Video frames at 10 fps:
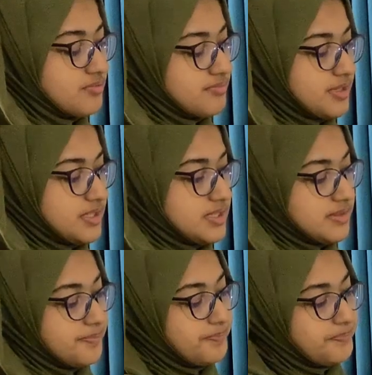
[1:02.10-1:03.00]
part,
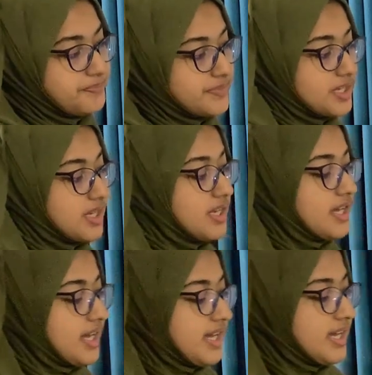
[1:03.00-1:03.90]

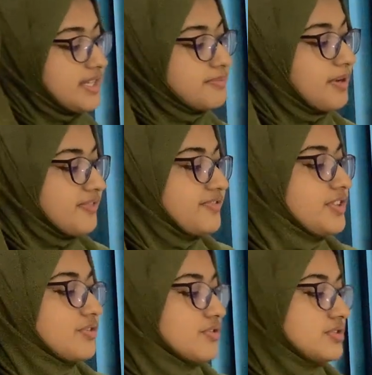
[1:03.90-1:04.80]
and buffy
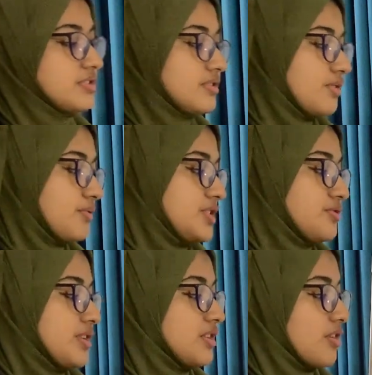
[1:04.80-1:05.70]
coat, which
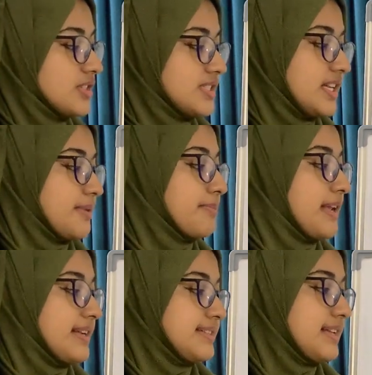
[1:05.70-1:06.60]
will contain
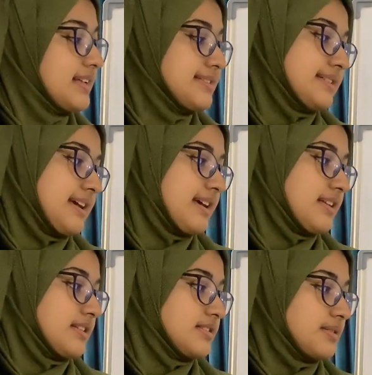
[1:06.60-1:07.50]
platelets
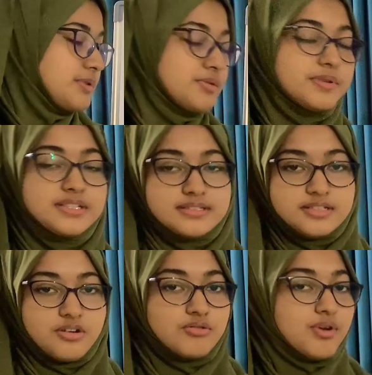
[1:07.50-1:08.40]
and
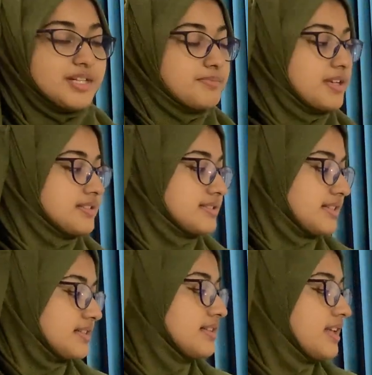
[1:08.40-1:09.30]
WBC or white blood
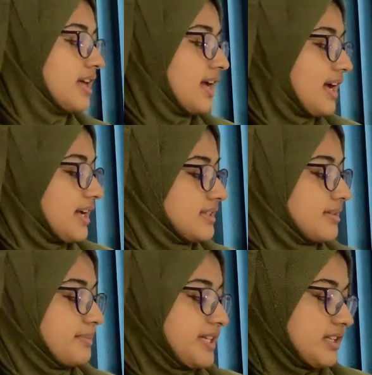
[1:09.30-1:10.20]
cell at
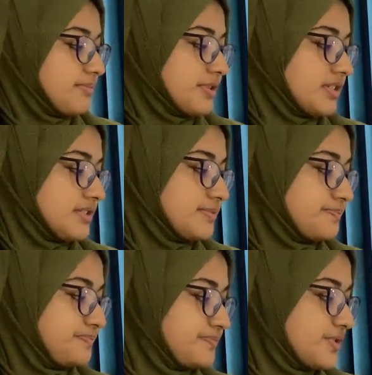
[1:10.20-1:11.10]
the middle part,
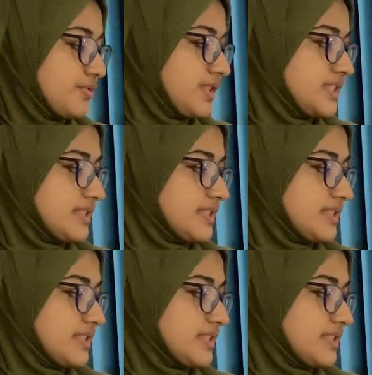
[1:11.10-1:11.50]
which